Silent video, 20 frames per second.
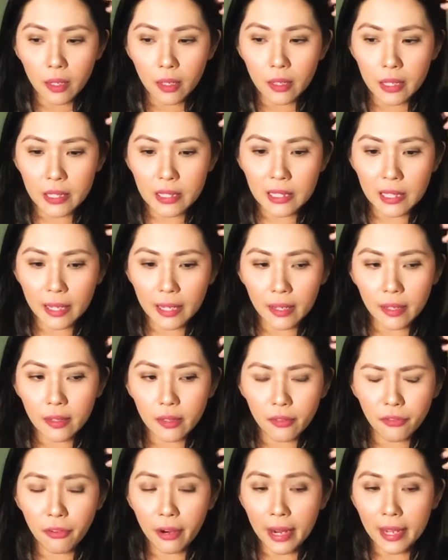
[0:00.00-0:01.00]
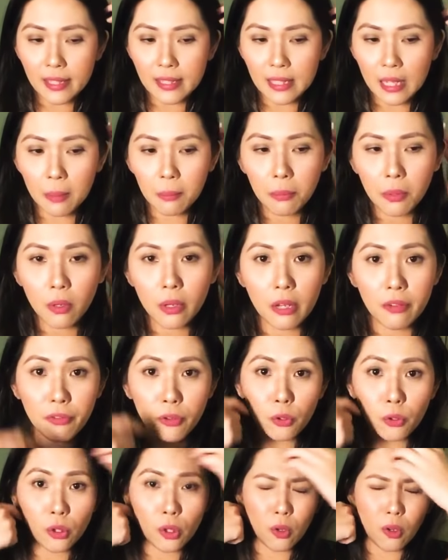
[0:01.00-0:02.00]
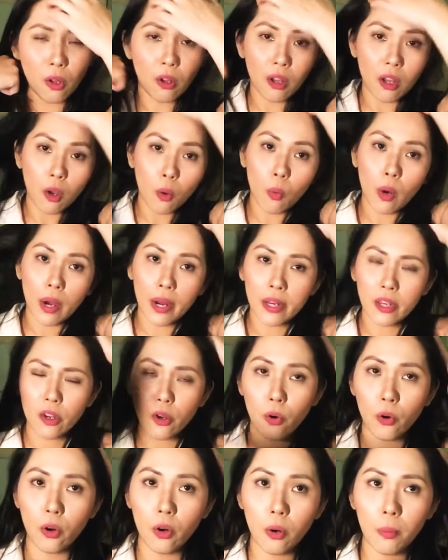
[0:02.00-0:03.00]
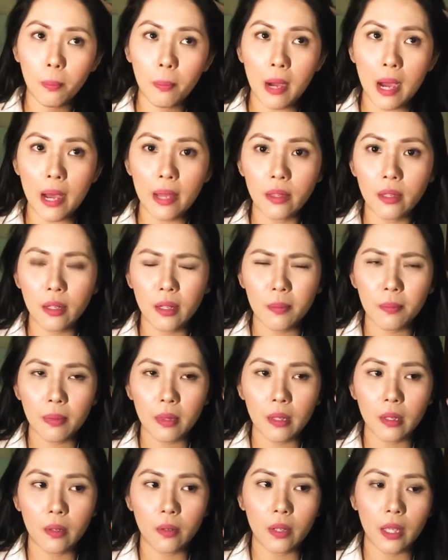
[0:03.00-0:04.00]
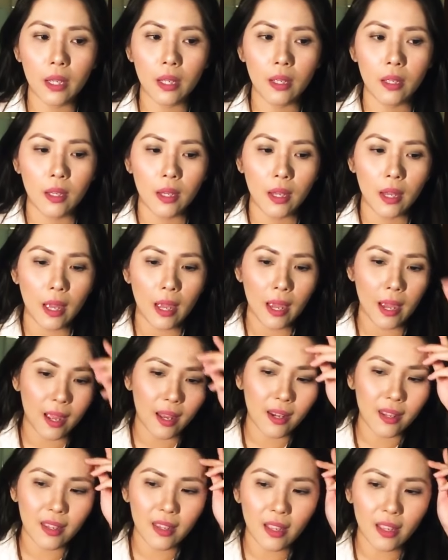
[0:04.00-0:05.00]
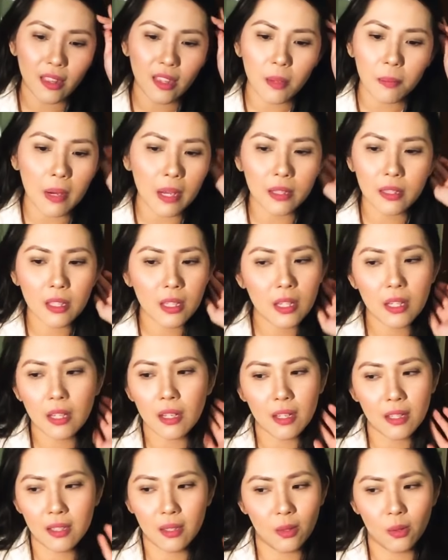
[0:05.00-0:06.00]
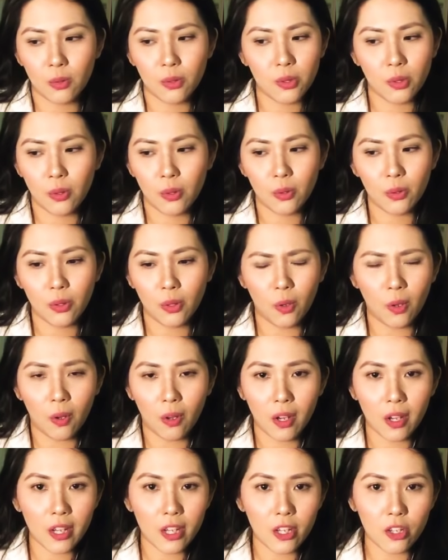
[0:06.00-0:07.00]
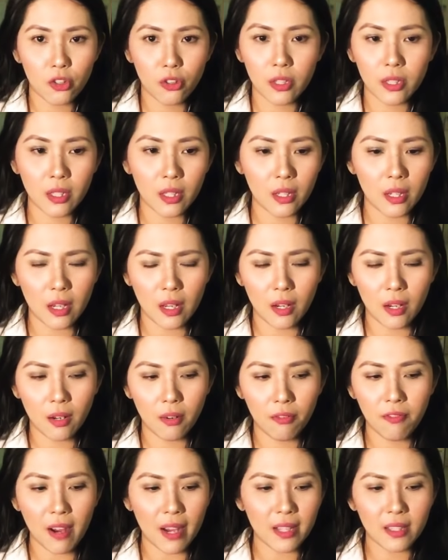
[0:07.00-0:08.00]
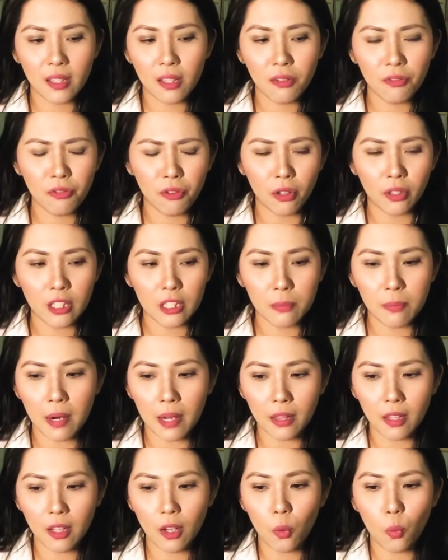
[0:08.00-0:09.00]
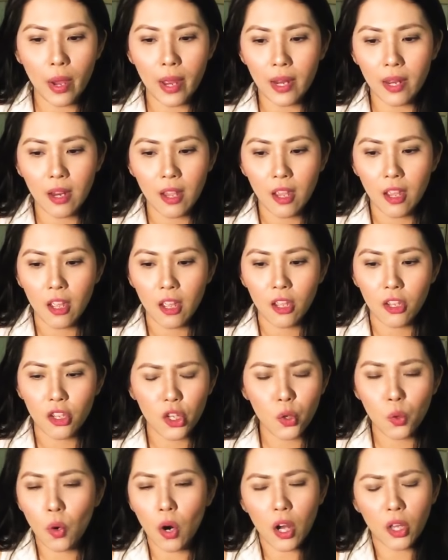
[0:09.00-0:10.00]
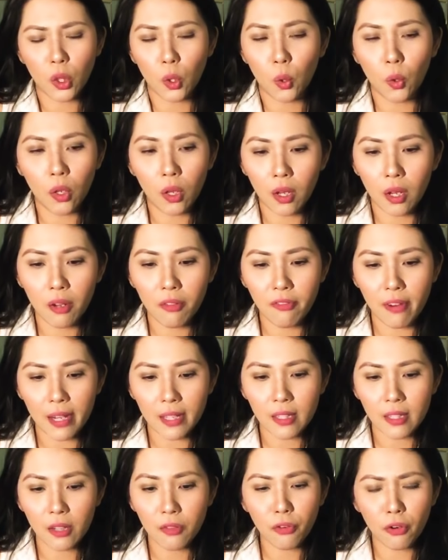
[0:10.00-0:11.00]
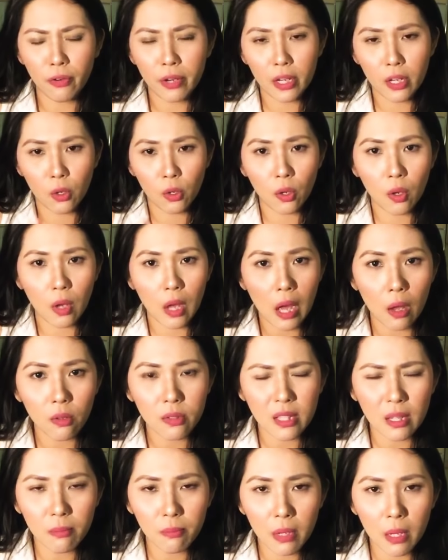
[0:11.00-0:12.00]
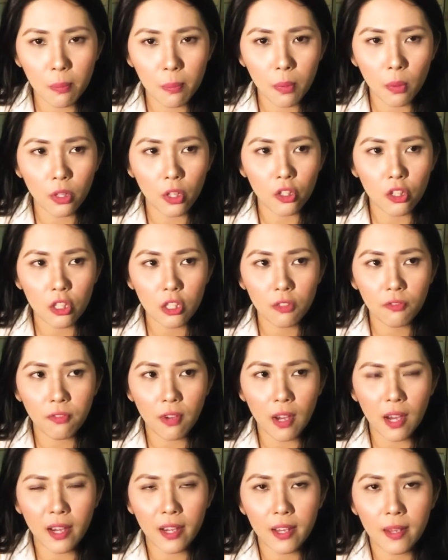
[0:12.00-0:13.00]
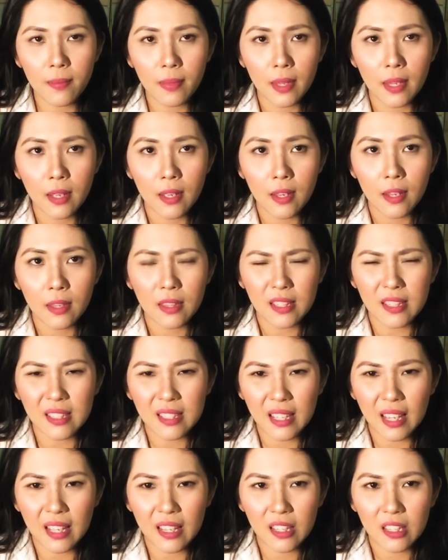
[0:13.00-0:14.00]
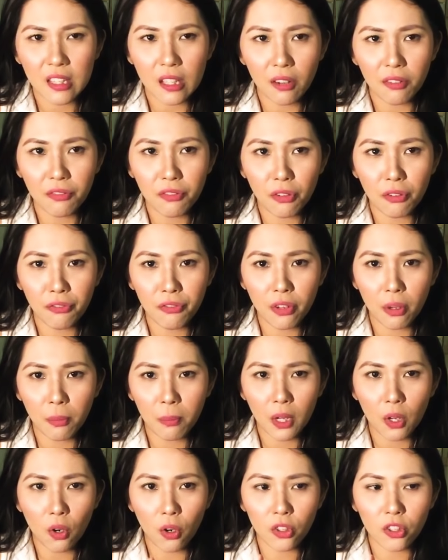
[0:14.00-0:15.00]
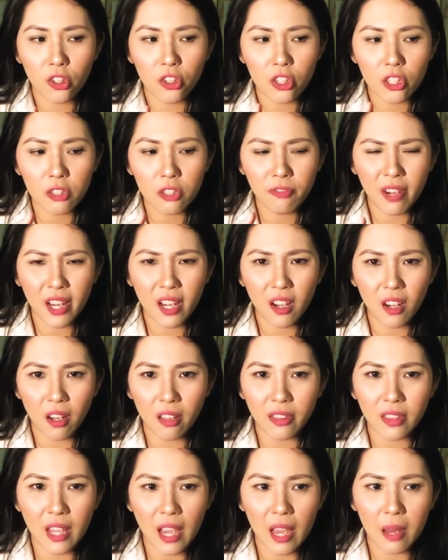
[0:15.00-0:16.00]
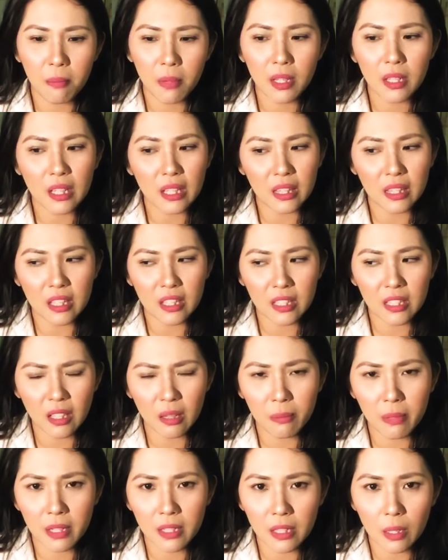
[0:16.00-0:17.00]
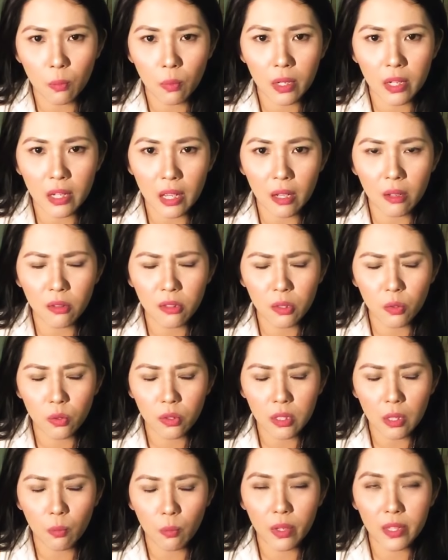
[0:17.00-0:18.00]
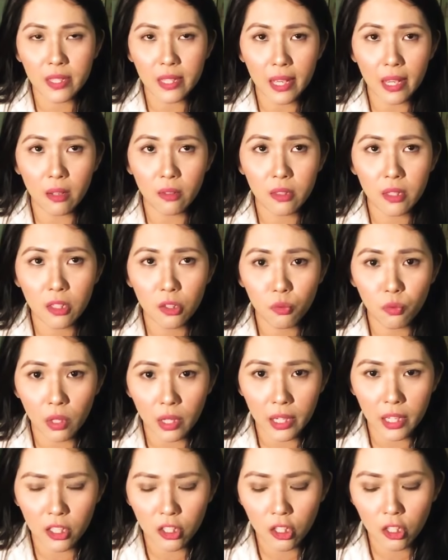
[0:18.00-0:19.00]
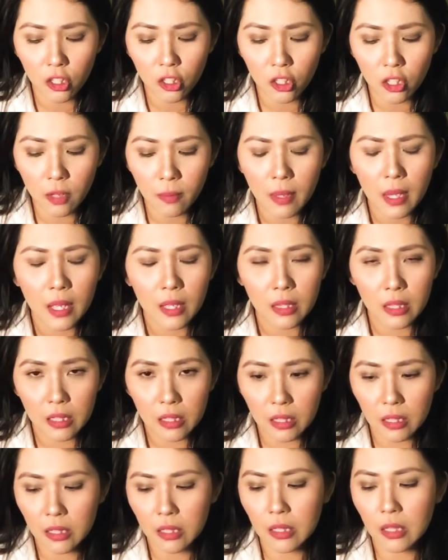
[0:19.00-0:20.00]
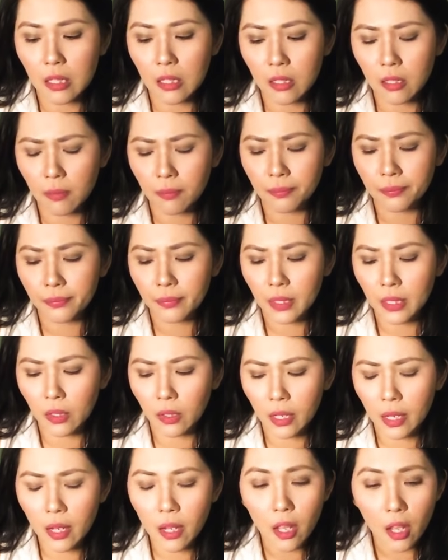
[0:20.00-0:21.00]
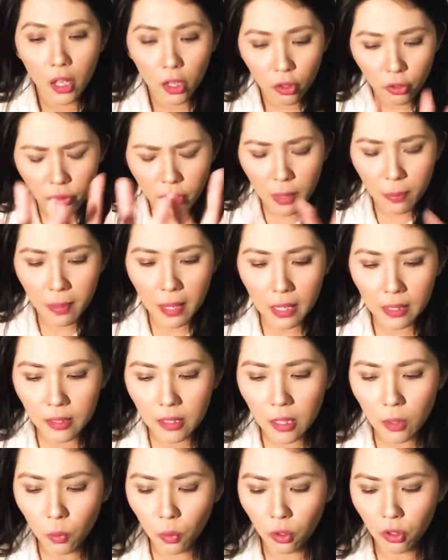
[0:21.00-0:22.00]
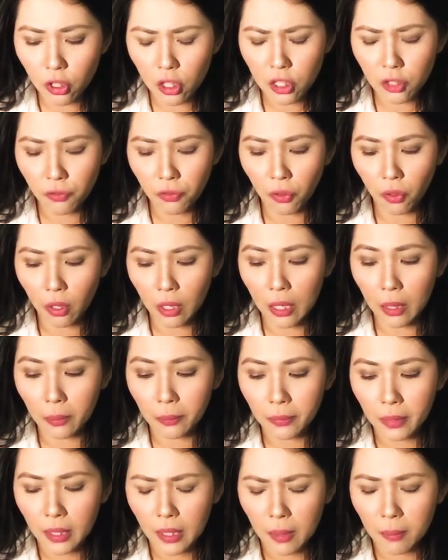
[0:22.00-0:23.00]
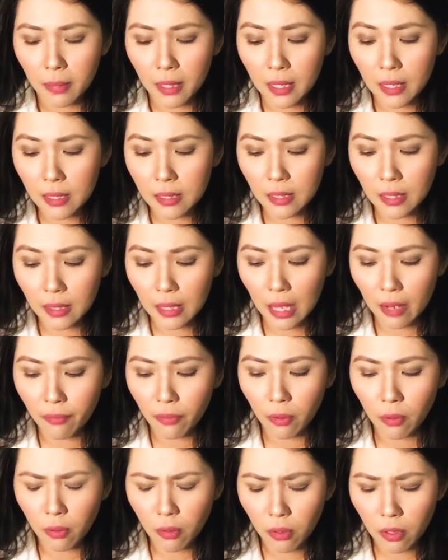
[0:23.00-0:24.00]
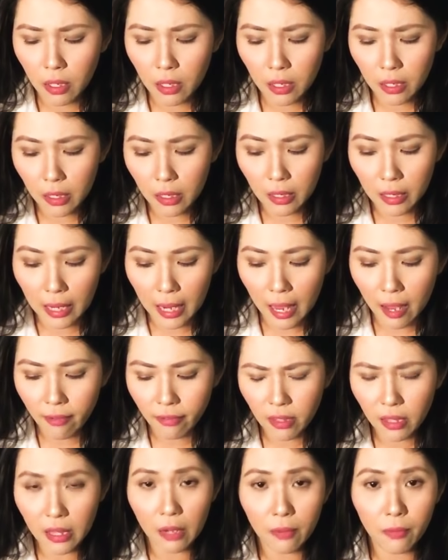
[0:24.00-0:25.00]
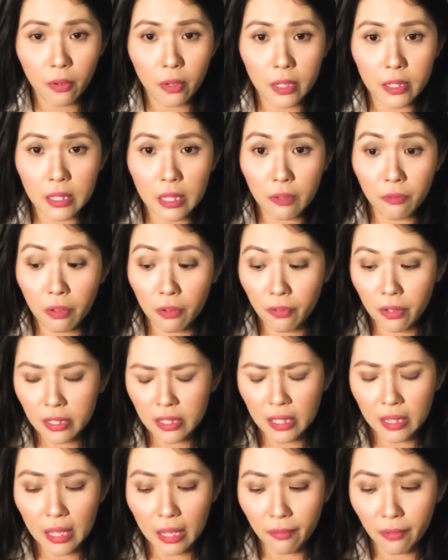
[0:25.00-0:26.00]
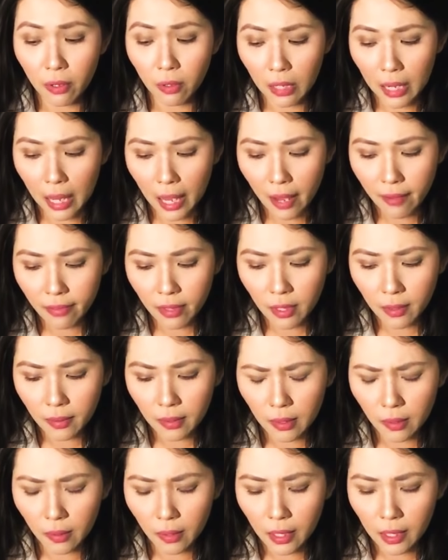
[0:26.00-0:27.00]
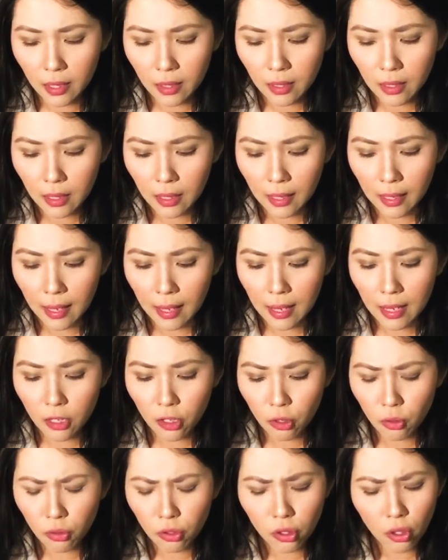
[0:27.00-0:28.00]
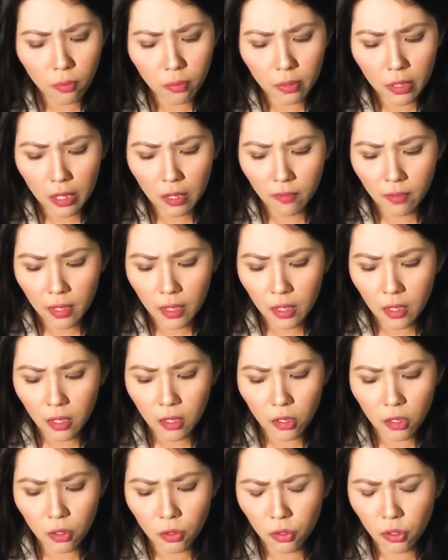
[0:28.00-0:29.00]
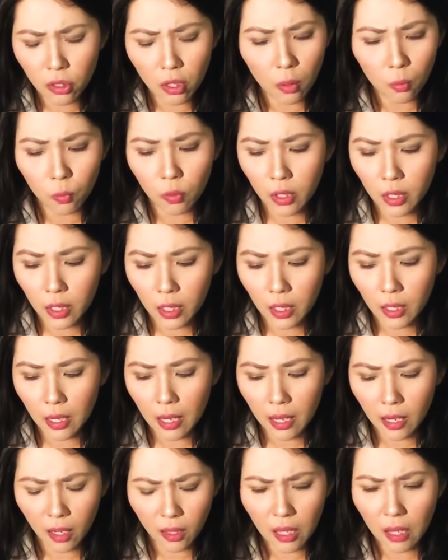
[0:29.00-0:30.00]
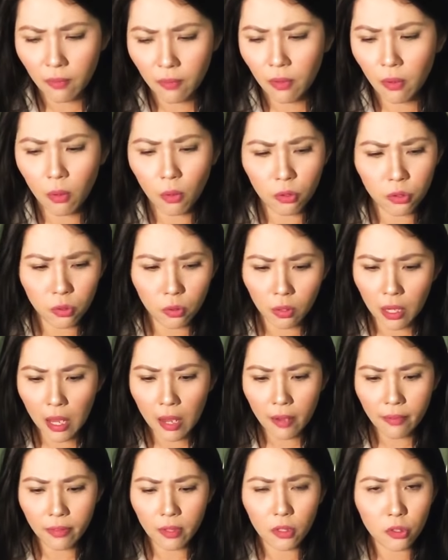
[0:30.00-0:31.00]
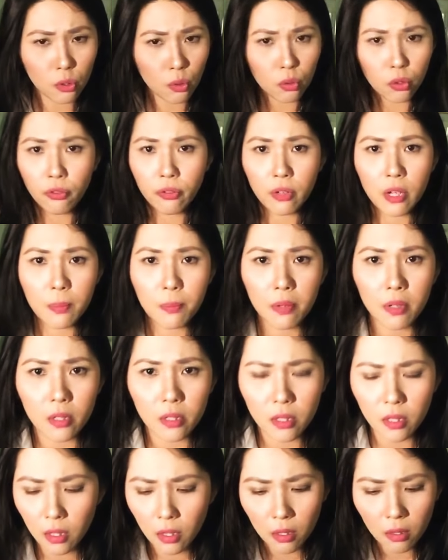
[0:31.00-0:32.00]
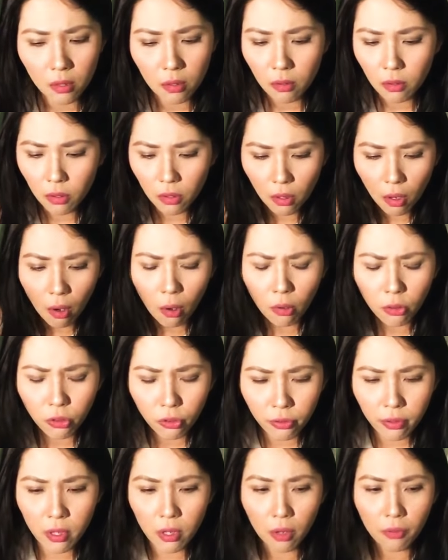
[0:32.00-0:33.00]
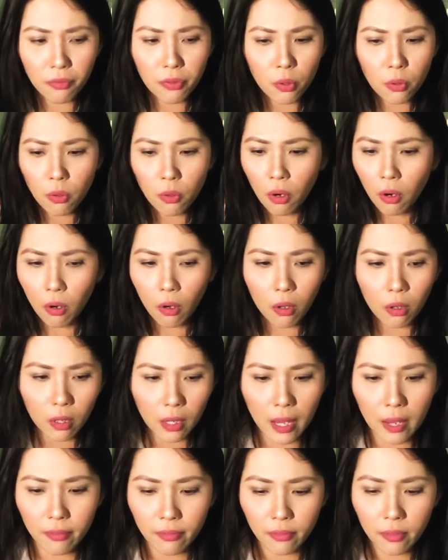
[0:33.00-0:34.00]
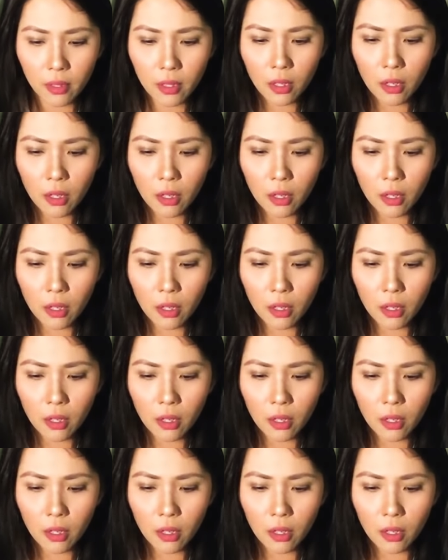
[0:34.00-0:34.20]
It's like, for example, if you no longer want your partner, okay, and the third party is also no longer interested in fighting for this partner when you are no longer fighting for it. You know how some people, they just find the sense of fulfillment, or they just find contentment in disturbing someone else's relationship? This is it. Okay, three-party will just fall out because the devil left. The devil is in reverse. The devil left. Okay, and you stop giving, you stop working, and the devil also left. So all three of you all left.